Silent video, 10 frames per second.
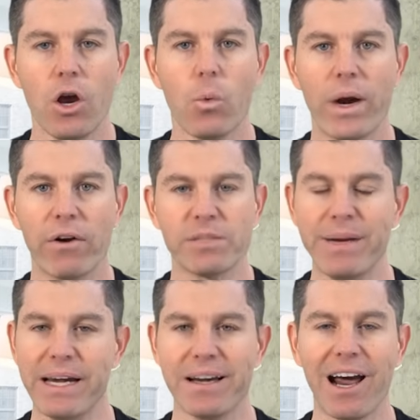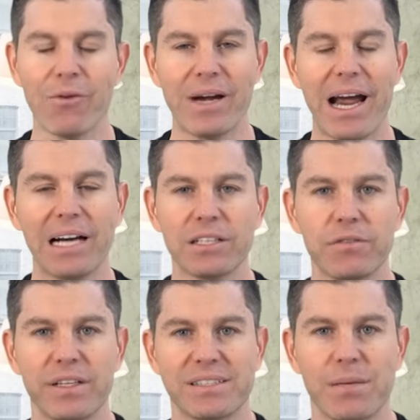Whereas being
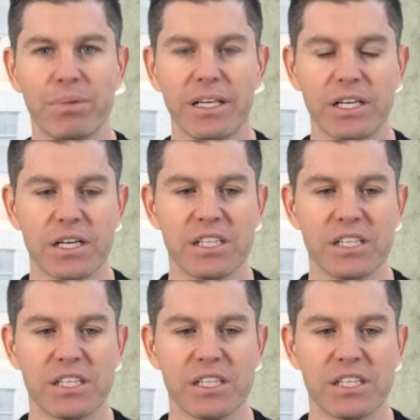non-reactive is simply